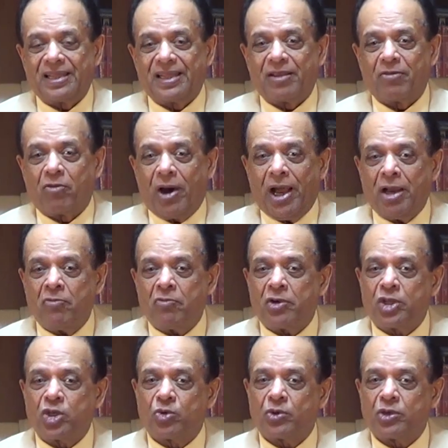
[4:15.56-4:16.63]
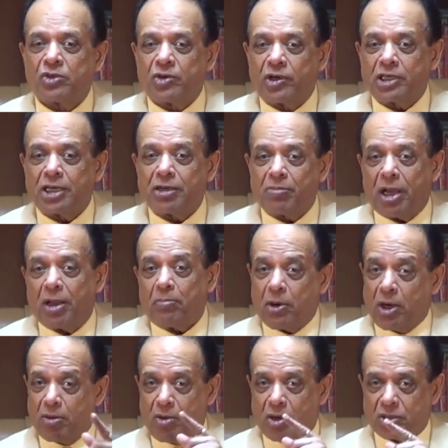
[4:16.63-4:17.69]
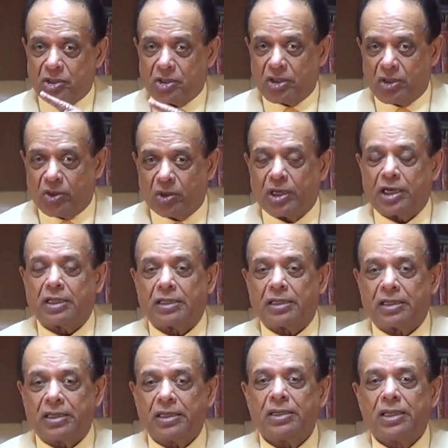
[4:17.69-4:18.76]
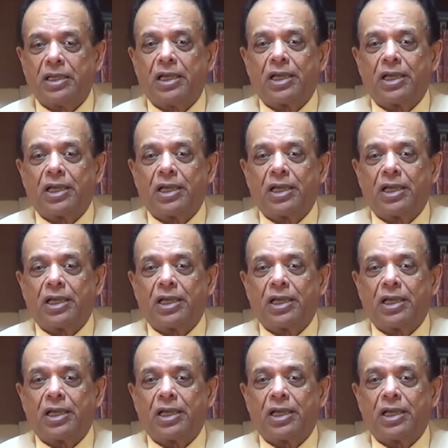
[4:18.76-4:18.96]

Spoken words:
The one which was written by Paramahamsa Yogananda